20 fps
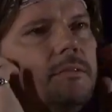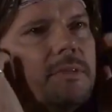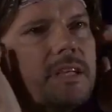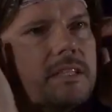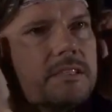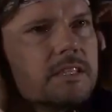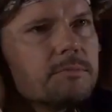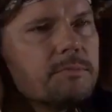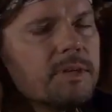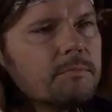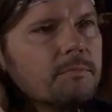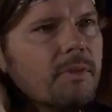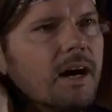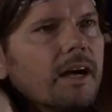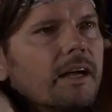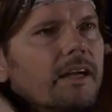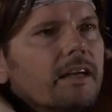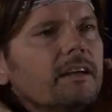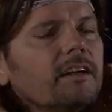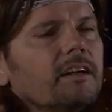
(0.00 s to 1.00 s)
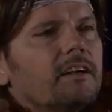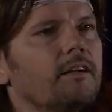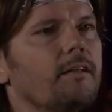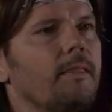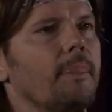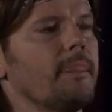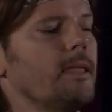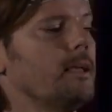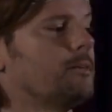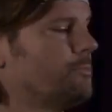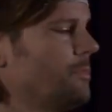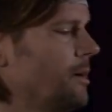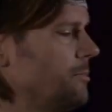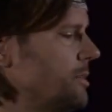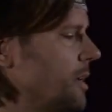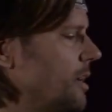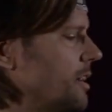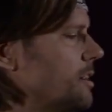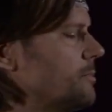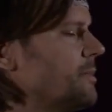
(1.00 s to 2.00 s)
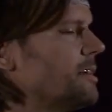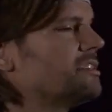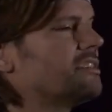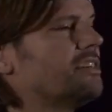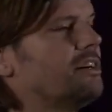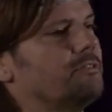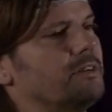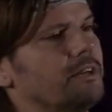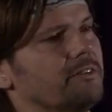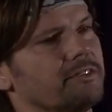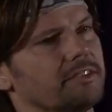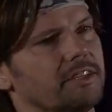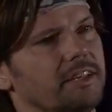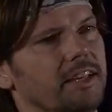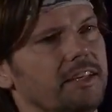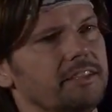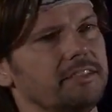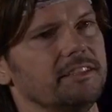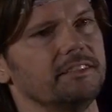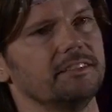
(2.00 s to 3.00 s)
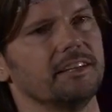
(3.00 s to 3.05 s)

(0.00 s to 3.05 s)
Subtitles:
because it's been I'm talking to myself when I was 18,